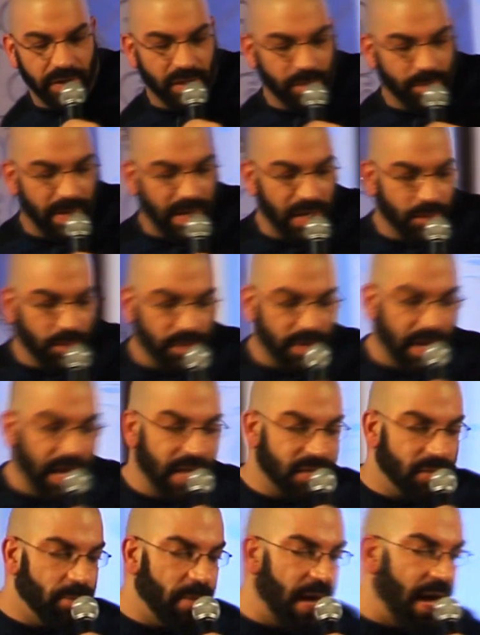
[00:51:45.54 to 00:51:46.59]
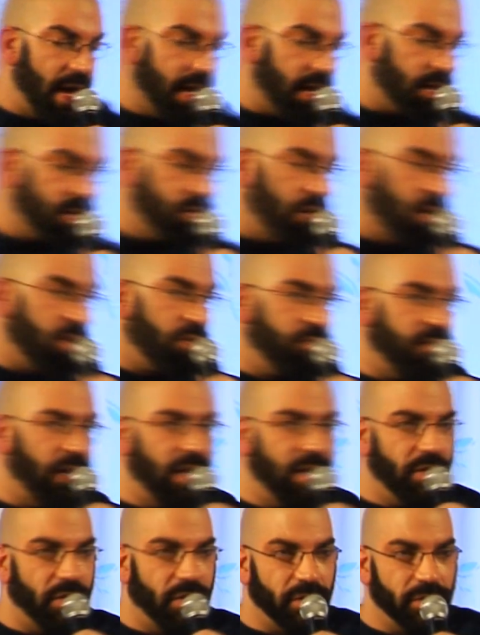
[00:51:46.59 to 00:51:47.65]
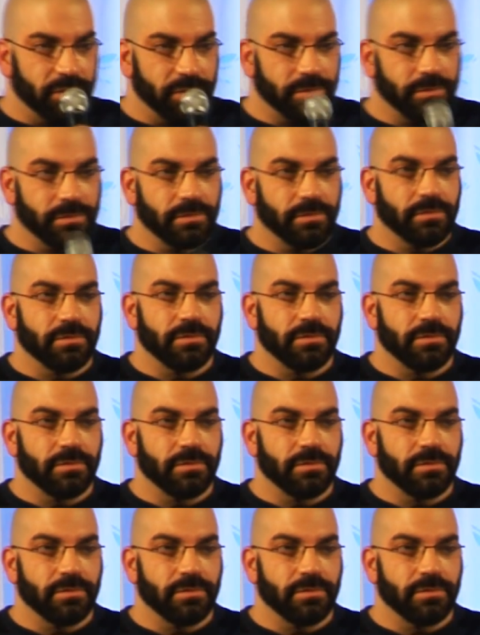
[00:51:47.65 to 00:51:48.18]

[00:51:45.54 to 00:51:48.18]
sharing the bed with an asthmatic Darth Vader.